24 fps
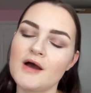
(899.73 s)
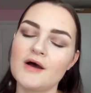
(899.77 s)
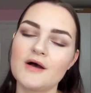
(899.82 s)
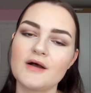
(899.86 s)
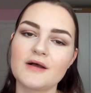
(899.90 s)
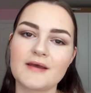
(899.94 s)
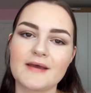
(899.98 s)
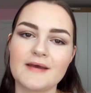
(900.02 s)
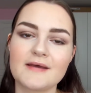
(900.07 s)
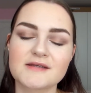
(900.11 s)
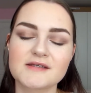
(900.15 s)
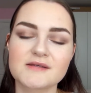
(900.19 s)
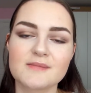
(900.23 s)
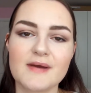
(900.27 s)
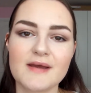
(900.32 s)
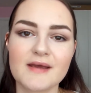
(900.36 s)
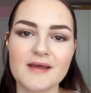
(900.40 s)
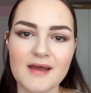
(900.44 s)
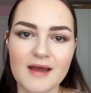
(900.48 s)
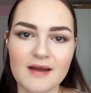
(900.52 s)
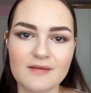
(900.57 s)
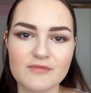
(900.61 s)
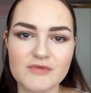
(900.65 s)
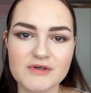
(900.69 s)
Okay, so my
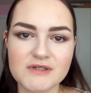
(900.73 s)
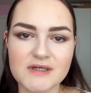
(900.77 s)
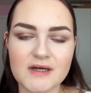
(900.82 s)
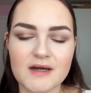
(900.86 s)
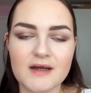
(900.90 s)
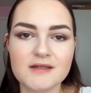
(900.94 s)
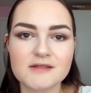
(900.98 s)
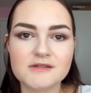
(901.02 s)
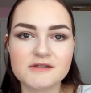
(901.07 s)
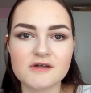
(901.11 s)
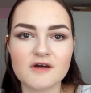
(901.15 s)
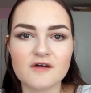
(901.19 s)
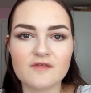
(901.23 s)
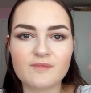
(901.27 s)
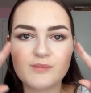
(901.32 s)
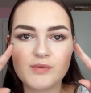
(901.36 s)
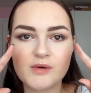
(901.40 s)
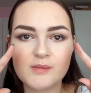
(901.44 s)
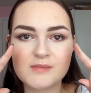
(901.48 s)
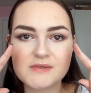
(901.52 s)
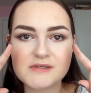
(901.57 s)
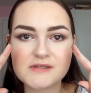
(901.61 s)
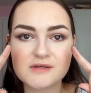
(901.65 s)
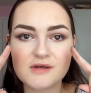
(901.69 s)
camera died, so I've
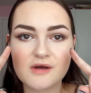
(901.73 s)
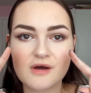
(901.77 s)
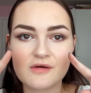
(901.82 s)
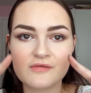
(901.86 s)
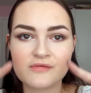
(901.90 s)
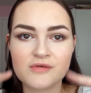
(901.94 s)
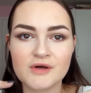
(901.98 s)
put mascara